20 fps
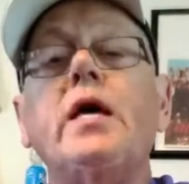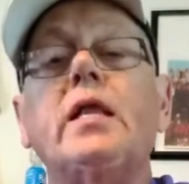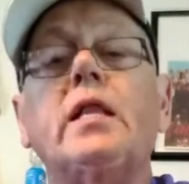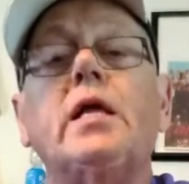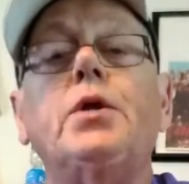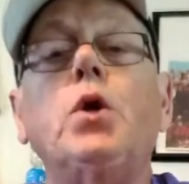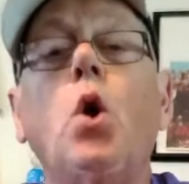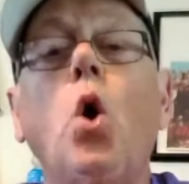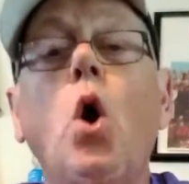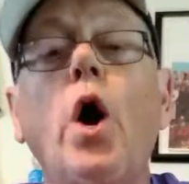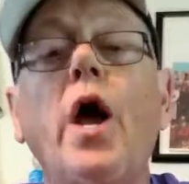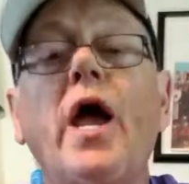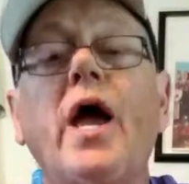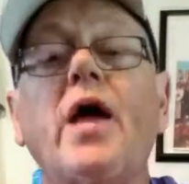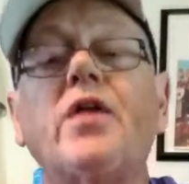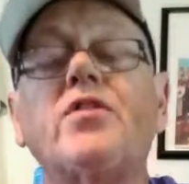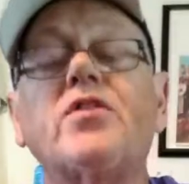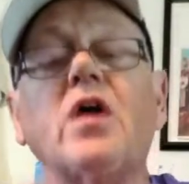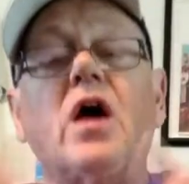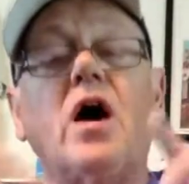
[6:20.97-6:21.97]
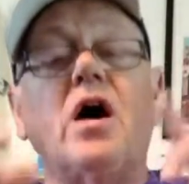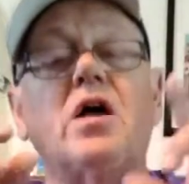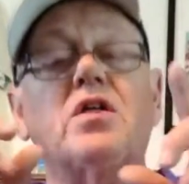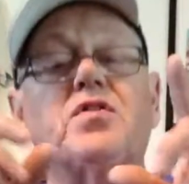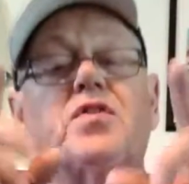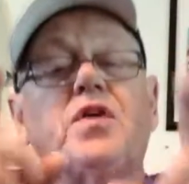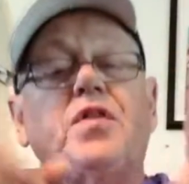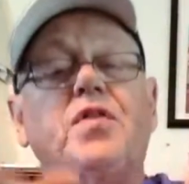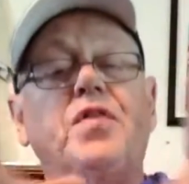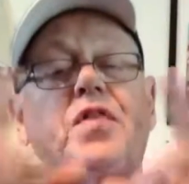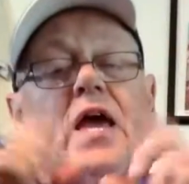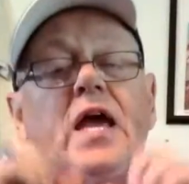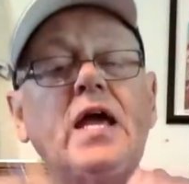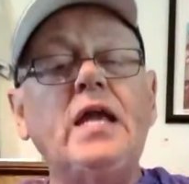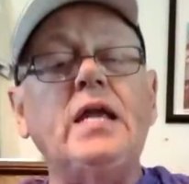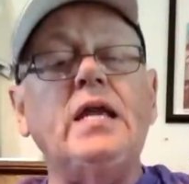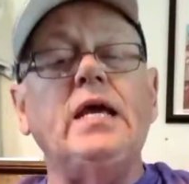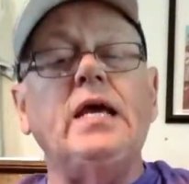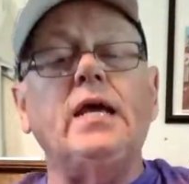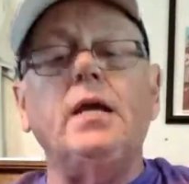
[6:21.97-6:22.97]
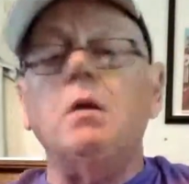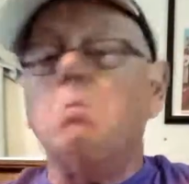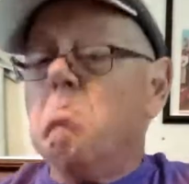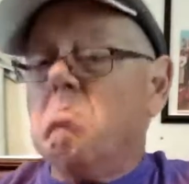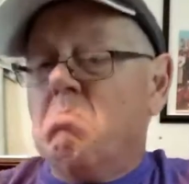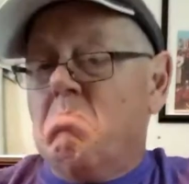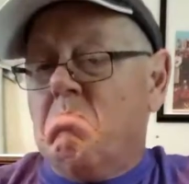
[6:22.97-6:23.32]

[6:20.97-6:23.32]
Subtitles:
Illinois it's us that they need.